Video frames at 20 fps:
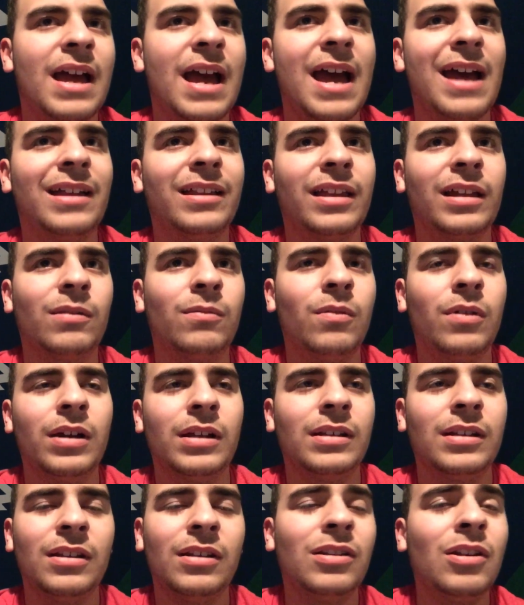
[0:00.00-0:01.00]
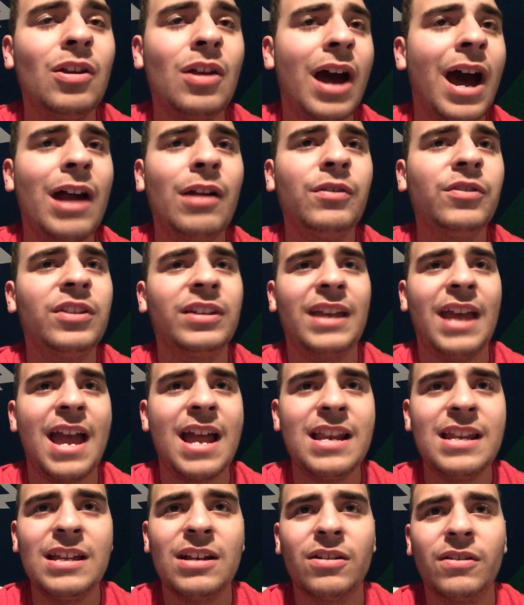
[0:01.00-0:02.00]
at, like, what? I don't think
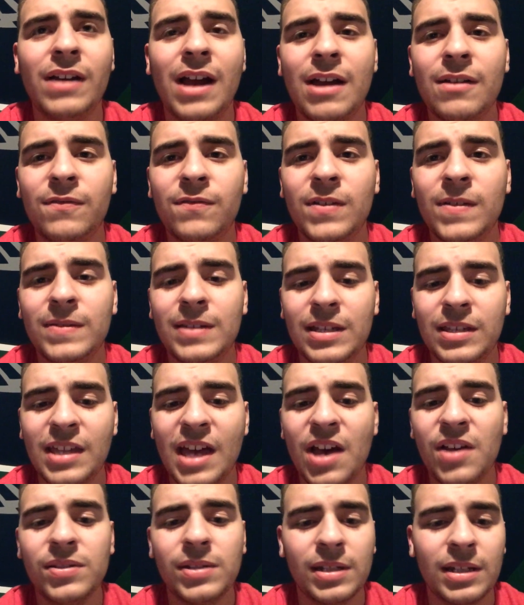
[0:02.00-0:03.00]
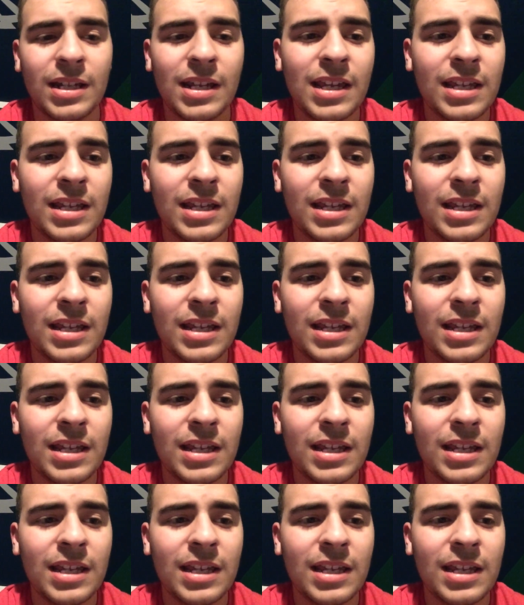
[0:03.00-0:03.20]
any are at 50,000.